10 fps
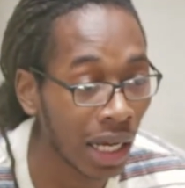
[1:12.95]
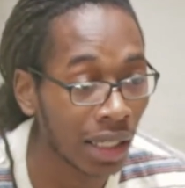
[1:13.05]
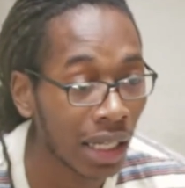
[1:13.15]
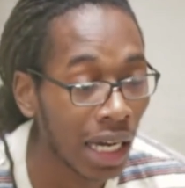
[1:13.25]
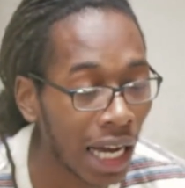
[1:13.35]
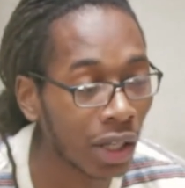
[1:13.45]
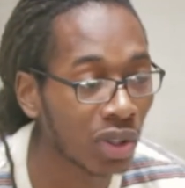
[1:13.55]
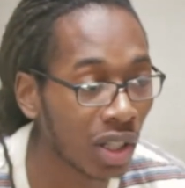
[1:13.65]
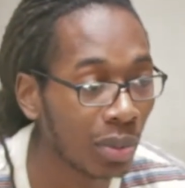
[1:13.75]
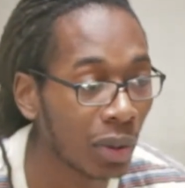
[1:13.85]
Like, I know
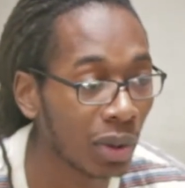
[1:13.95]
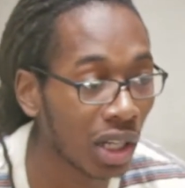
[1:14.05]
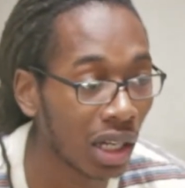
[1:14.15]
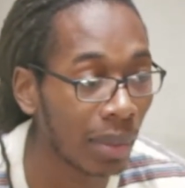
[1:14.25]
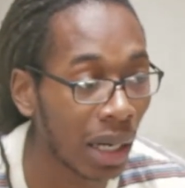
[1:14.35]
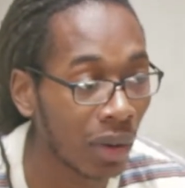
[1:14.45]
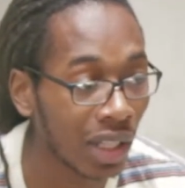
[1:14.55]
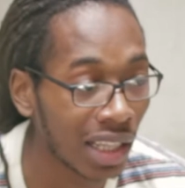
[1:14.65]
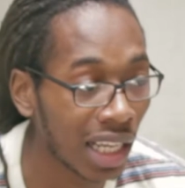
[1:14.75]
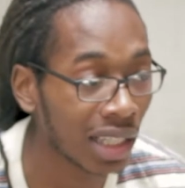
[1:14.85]
some people talk
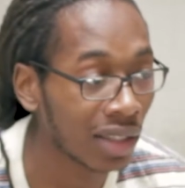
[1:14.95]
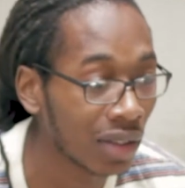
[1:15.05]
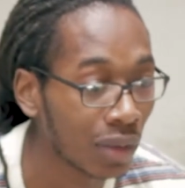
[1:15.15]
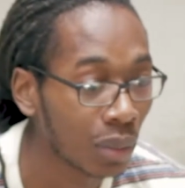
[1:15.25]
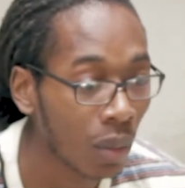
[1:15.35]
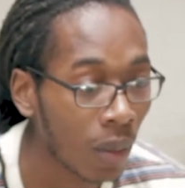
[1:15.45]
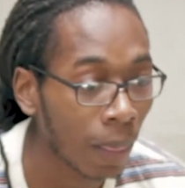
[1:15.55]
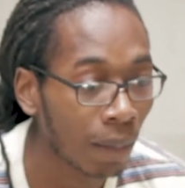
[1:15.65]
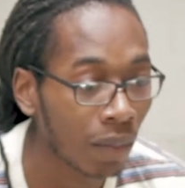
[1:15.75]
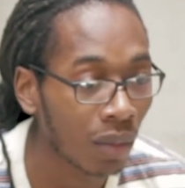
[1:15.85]
about the things,
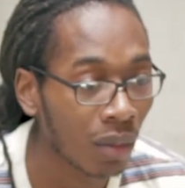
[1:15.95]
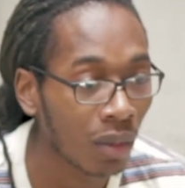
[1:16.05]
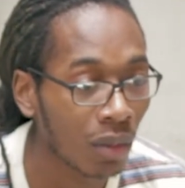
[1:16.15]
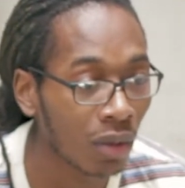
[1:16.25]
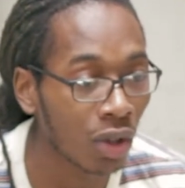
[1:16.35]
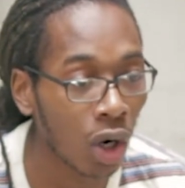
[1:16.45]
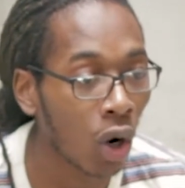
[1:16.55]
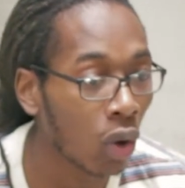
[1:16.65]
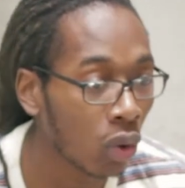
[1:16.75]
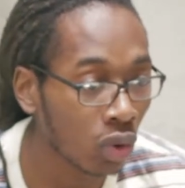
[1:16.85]
the
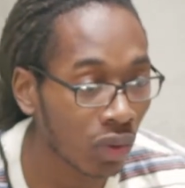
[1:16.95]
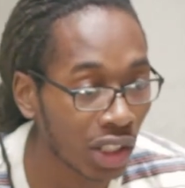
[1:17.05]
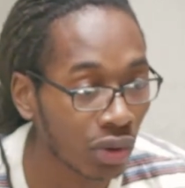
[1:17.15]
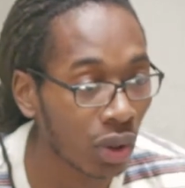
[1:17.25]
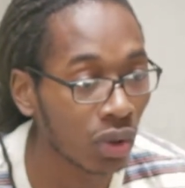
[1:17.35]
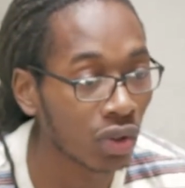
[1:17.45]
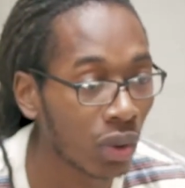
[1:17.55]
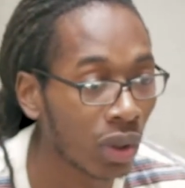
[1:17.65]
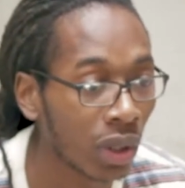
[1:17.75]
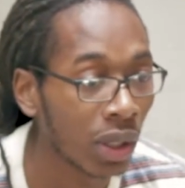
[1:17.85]
old retros
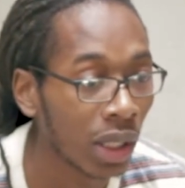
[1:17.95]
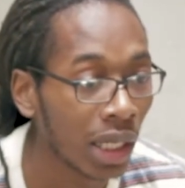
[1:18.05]
or